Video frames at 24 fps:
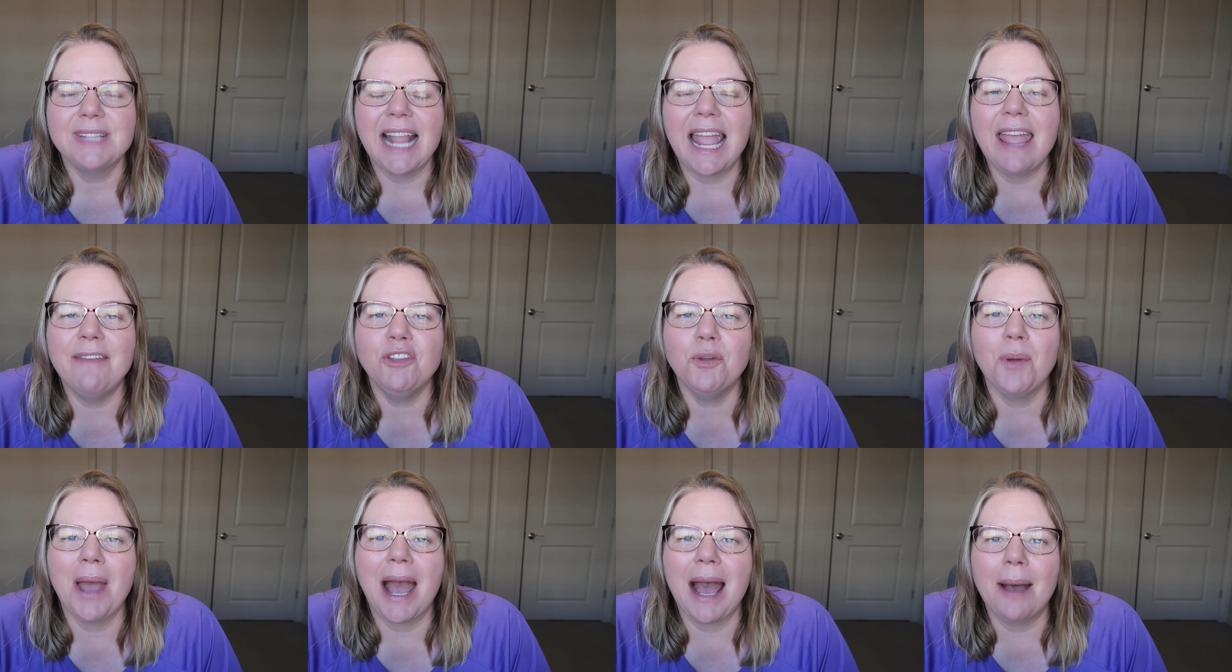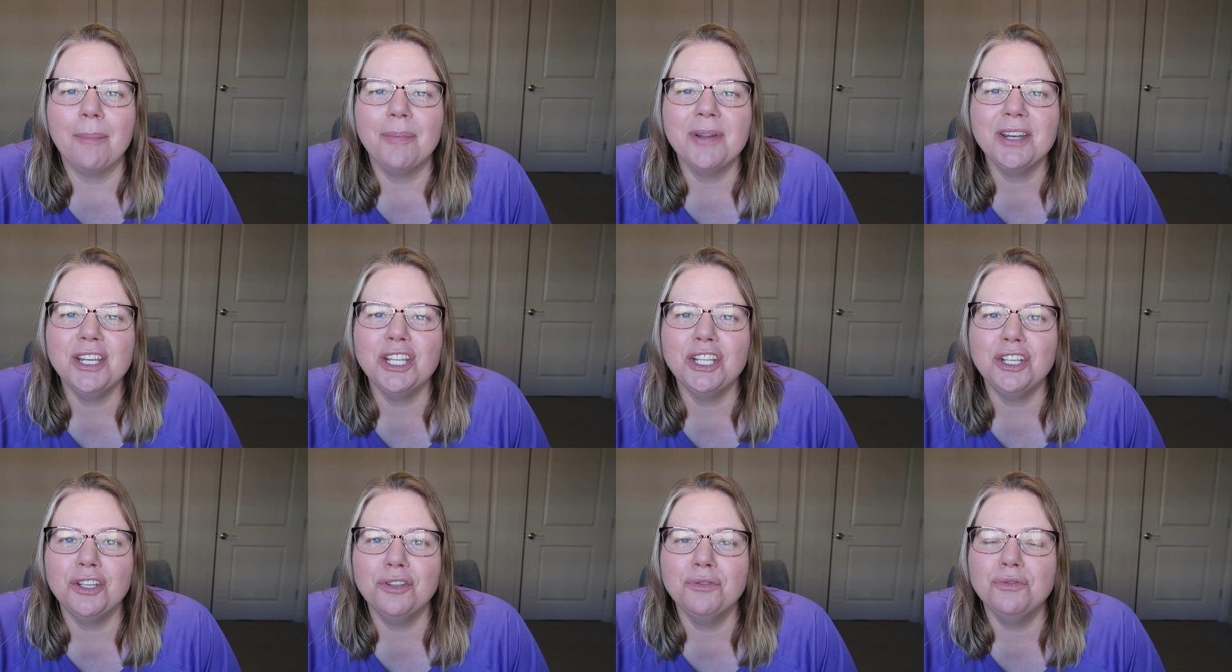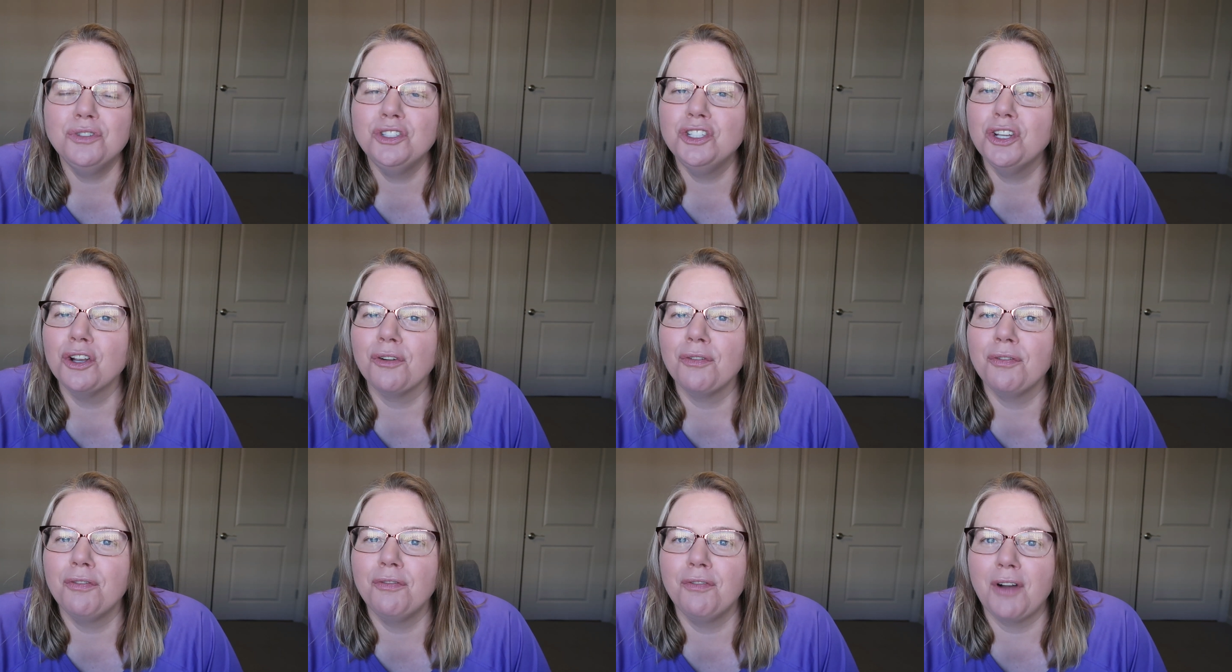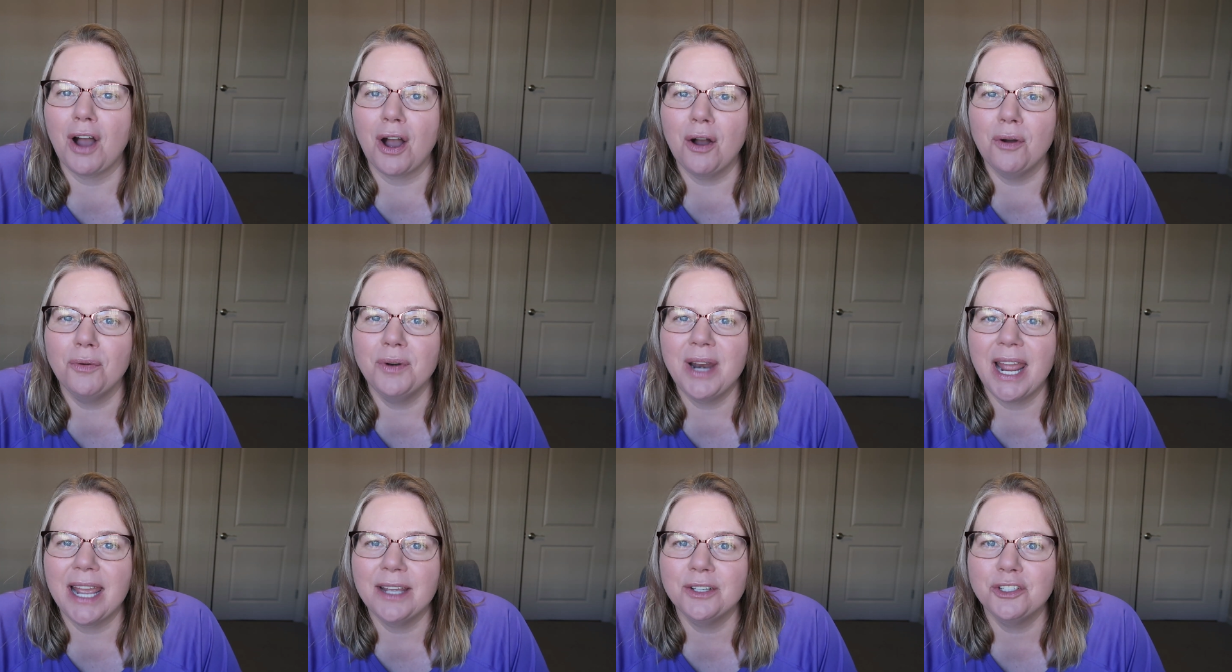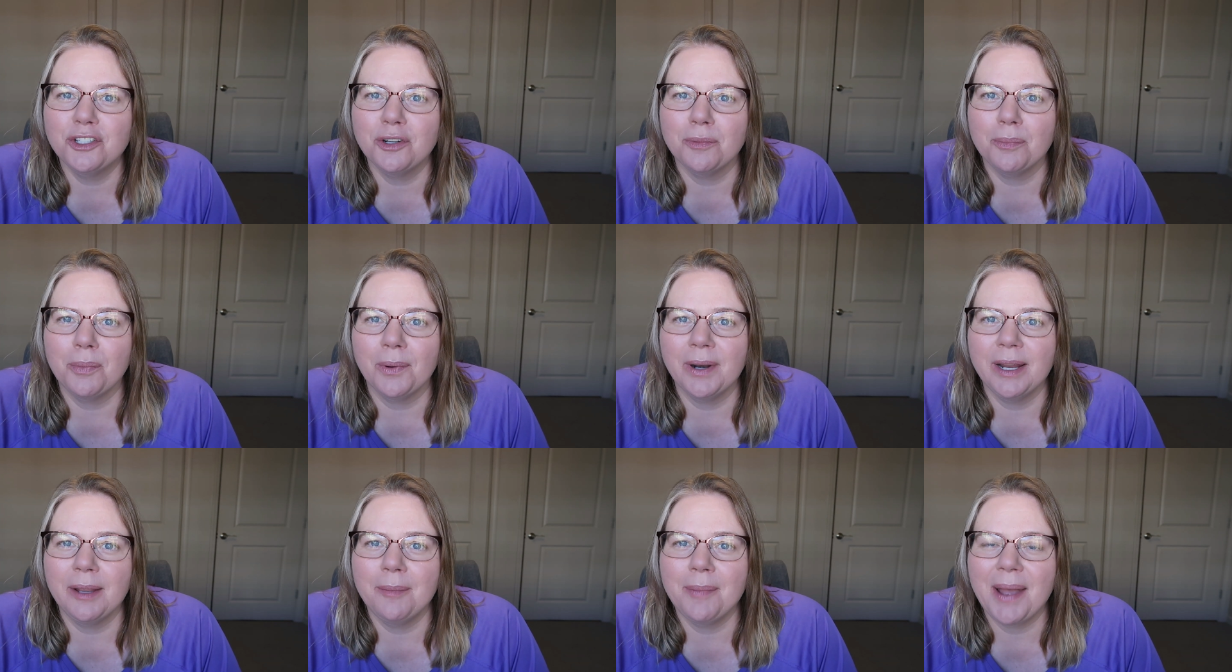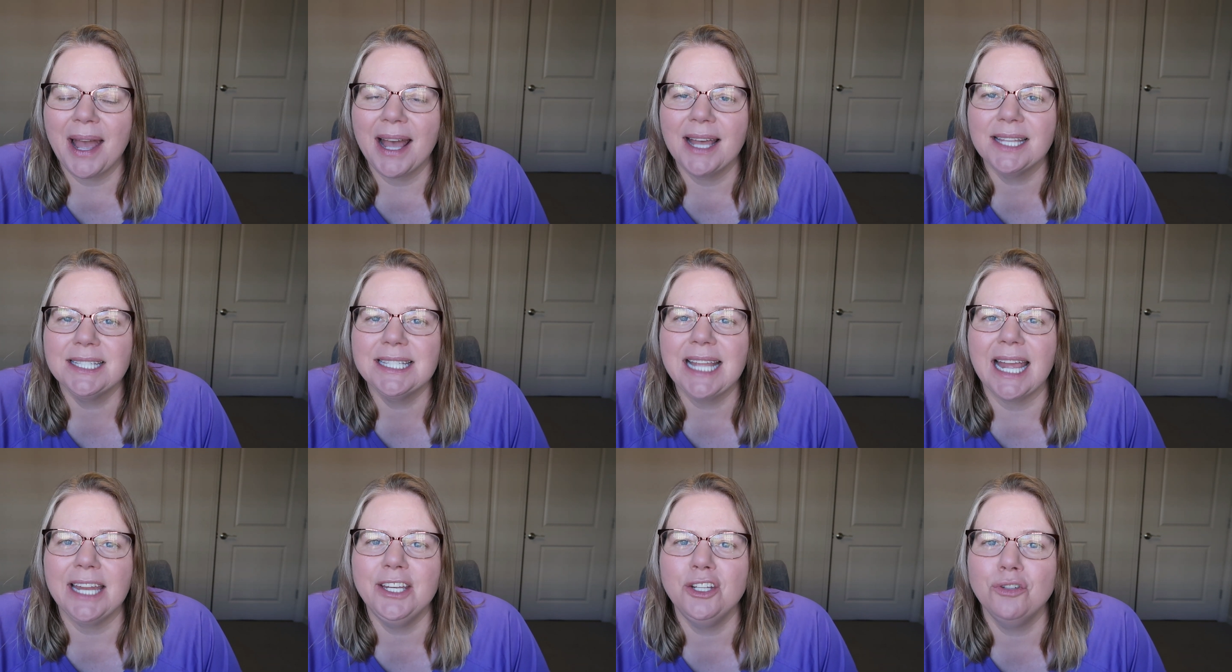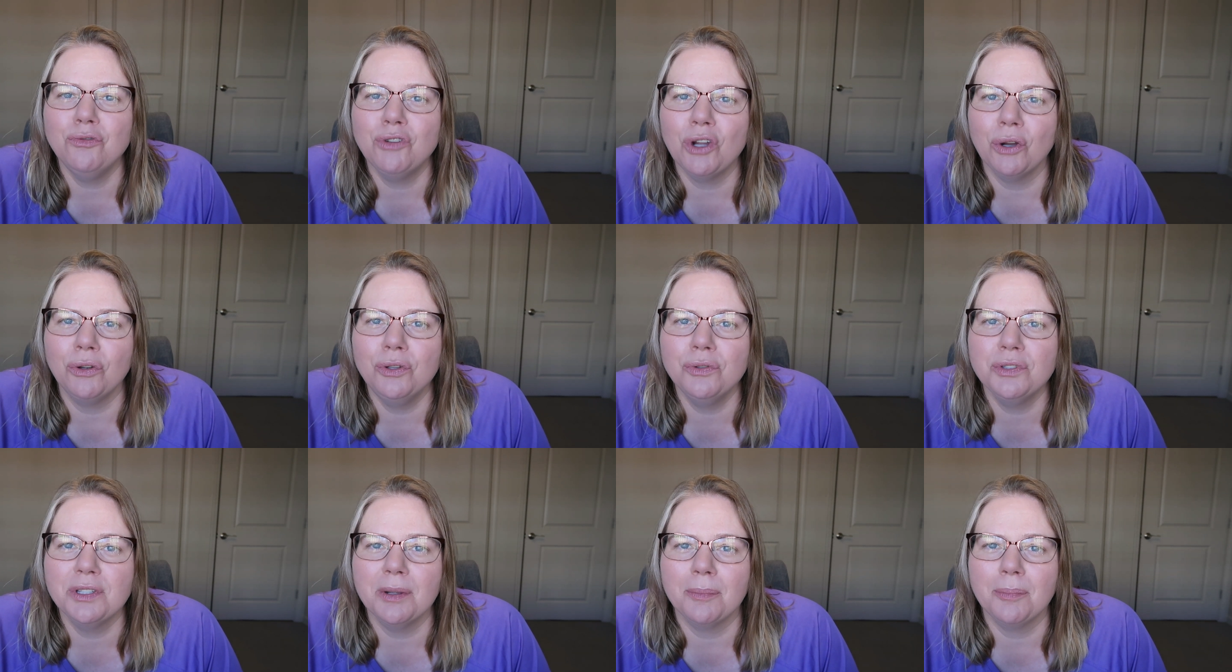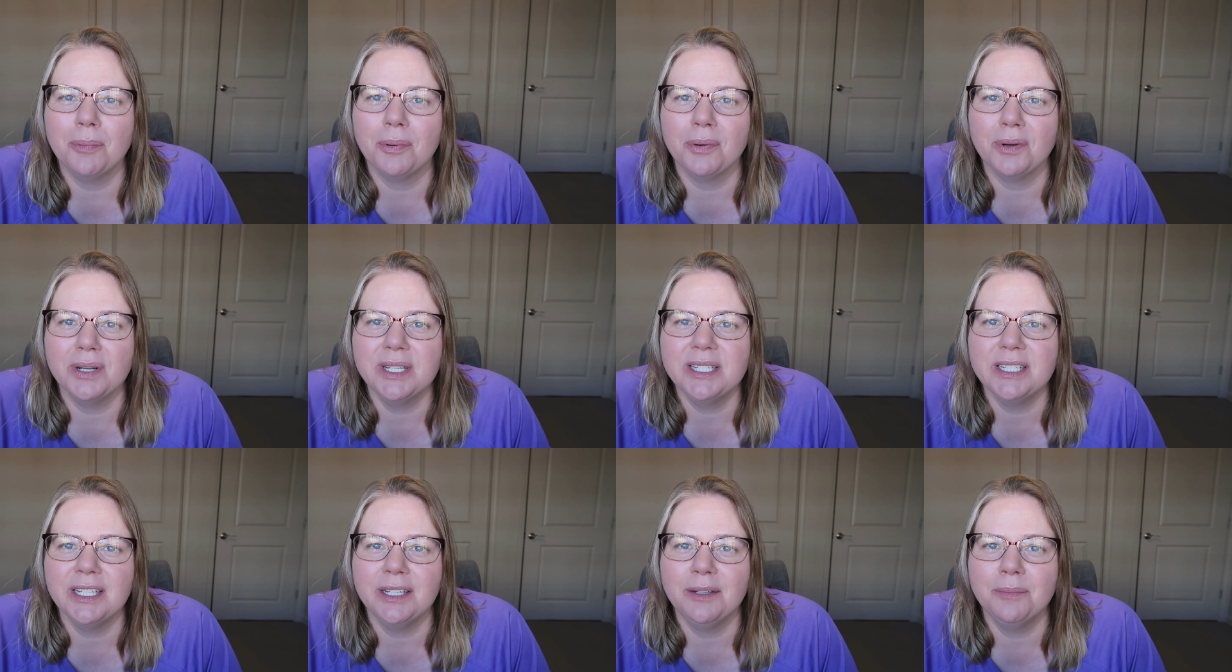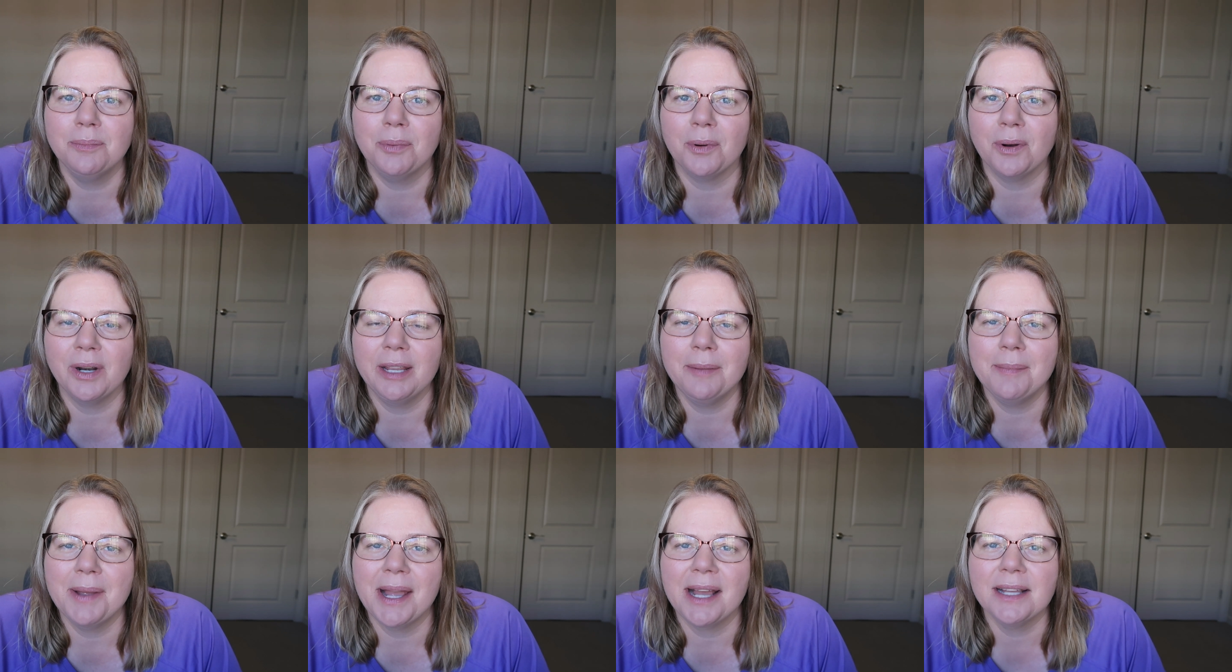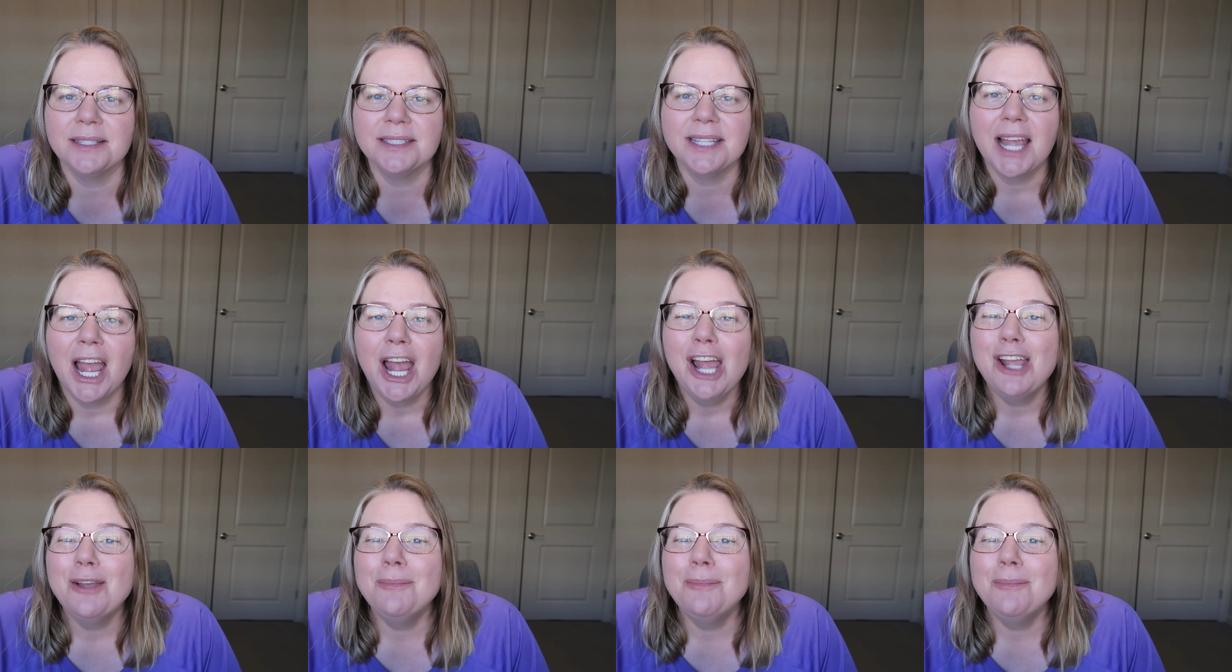If you happen to use your phone as your boarding pass and you don't use a printed boarding pass,